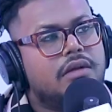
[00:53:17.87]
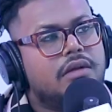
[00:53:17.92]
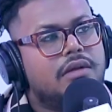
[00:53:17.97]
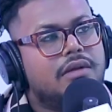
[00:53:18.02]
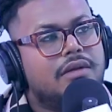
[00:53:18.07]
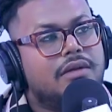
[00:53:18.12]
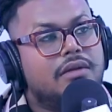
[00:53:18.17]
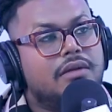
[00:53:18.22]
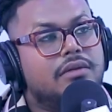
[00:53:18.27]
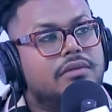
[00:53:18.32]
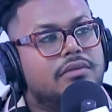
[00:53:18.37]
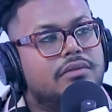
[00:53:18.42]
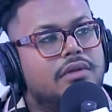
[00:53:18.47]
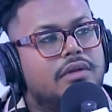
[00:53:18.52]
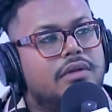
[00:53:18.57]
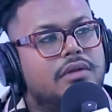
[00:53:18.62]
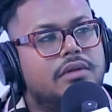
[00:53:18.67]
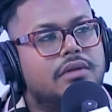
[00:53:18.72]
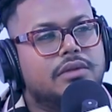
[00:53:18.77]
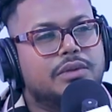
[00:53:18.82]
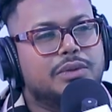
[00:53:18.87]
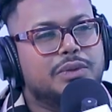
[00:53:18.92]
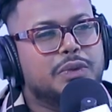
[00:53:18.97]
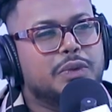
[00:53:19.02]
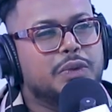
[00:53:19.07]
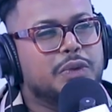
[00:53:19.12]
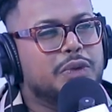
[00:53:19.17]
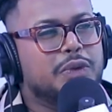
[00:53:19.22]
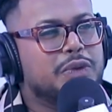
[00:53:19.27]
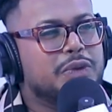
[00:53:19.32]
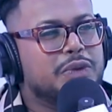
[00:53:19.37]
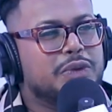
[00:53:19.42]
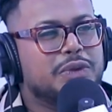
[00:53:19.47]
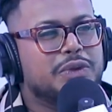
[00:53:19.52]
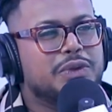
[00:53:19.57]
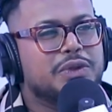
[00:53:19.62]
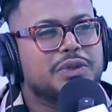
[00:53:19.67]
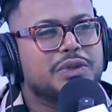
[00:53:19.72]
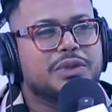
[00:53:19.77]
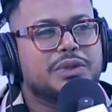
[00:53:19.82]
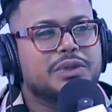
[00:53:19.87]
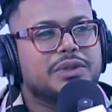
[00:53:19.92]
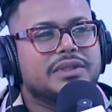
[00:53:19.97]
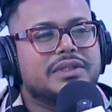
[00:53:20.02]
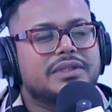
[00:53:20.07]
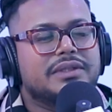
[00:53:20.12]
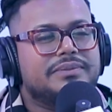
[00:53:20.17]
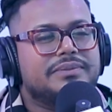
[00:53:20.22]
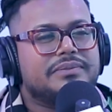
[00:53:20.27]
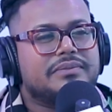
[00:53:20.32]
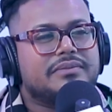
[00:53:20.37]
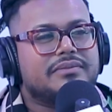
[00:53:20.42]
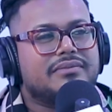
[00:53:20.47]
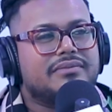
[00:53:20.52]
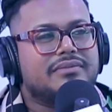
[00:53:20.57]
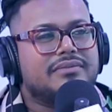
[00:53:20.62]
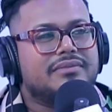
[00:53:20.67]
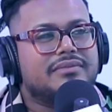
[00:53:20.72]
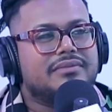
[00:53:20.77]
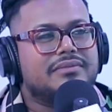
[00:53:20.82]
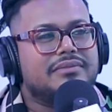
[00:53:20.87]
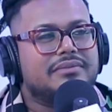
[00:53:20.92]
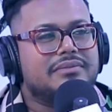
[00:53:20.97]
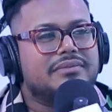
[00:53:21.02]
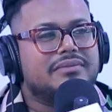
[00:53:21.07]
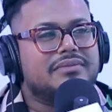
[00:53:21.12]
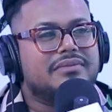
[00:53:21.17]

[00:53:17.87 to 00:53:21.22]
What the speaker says: specific network that's coming out. So we'll see if they buy the